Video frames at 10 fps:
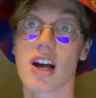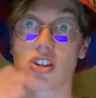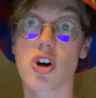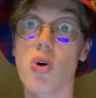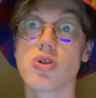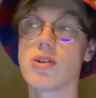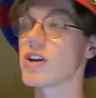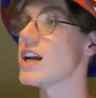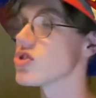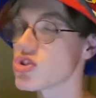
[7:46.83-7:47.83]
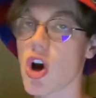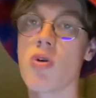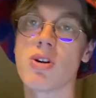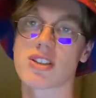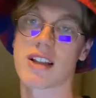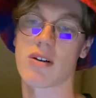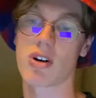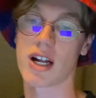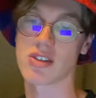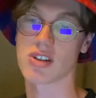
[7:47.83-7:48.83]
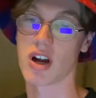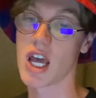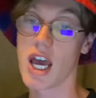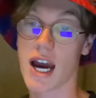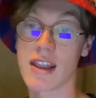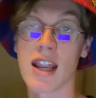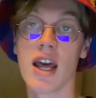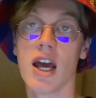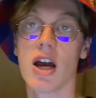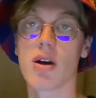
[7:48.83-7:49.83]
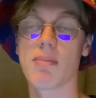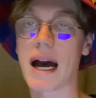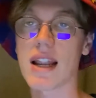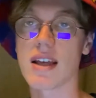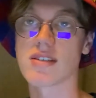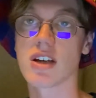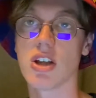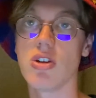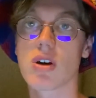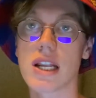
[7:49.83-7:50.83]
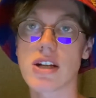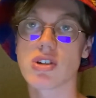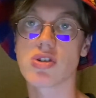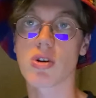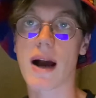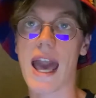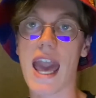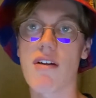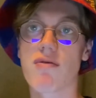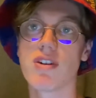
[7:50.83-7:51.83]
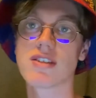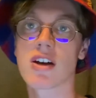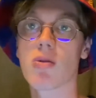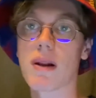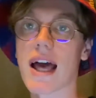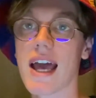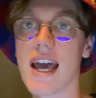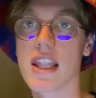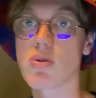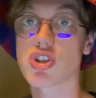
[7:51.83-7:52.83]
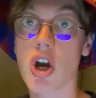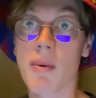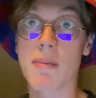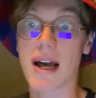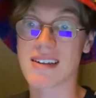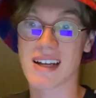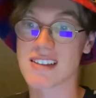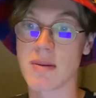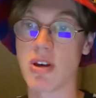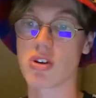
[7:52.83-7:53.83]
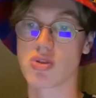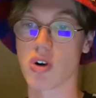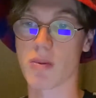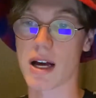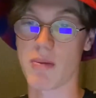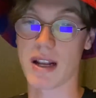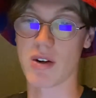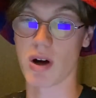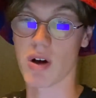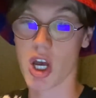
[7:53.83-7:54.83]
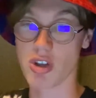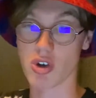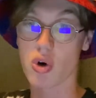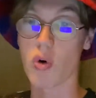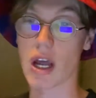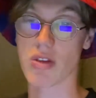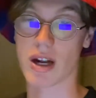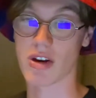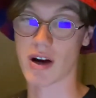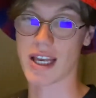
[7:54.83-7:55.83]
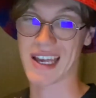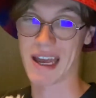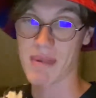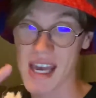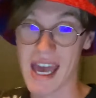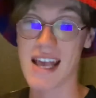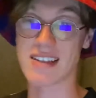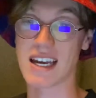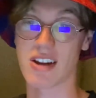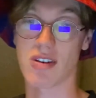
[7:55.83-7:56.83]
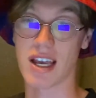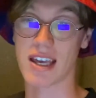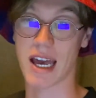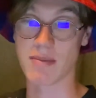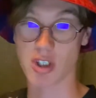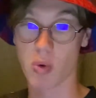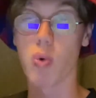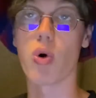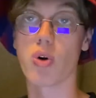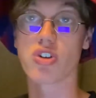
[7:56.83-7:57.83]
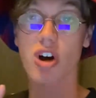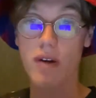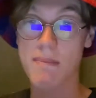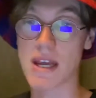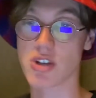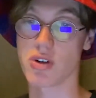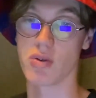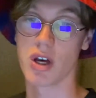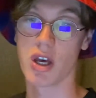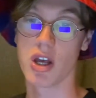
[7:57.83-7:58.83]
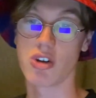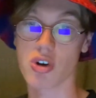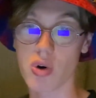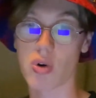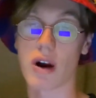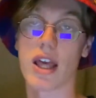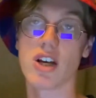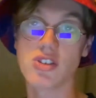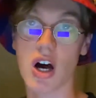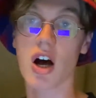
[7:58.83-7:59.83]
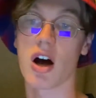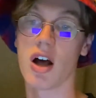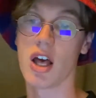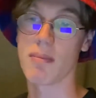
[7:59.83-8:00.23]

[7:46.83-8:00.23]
I told you, created so much down that right-hand side. And then Palace, you could literally talk about every single player. There were so many players in that team you could talk about who played well. Decore, I thought, had a great game. Eze had a great game. Joel Ward, Tyreek Mitchell, Decore, Zaha.